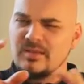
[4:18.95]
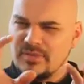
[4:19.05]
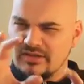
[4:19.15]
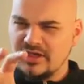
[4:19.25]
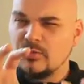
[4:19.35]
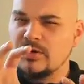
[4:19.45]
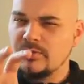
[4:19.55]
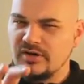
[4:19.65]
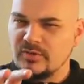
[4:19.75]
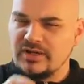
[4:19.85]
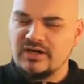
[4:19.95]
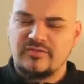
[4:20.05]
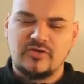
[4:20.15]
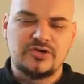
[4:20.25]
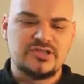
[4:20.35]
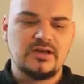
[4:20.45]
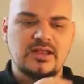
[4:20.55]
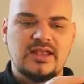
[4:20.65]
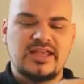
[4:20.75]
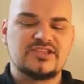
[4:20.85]
But I think we would agree here, folks, that
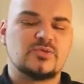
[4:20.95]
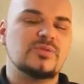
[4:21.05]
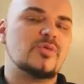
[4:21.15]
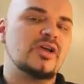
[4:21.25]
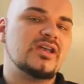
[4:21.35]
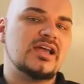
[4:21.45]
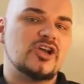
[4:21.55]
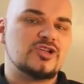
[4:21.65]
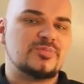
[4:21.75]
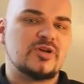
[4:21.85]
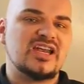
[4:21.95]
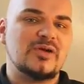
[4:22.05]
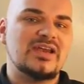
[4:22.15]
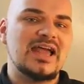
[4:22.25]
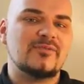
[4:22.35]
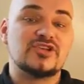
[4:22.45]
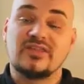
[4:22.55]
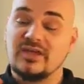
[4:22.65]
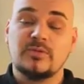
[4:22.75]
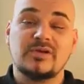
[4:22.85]
his 3.9 yards per carry average, I
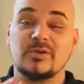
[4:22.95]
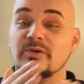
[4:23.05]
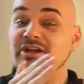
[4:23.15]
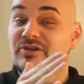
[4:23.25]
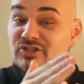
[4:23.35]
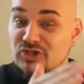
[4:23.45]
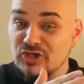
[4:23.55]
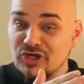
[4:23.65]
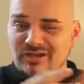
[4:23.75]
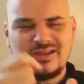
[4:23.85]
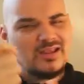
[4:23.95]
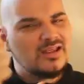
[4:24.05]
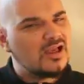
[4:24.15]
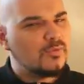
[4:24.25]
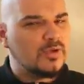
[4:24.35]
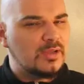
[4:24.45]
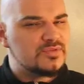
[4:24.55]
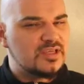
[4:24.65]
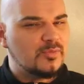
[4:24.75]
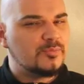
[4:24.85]
think we would agree here is good. I would
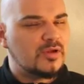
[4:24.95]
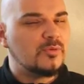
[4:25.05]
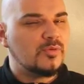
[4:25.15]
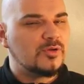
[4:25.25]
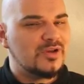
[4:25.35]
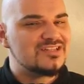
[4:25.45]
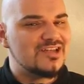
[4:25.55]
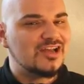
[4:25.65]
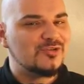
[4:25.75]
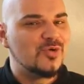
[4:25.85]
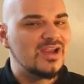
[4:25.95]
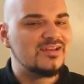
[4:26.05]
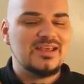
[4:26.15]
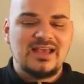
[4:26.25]
say we probably would agree it's not great.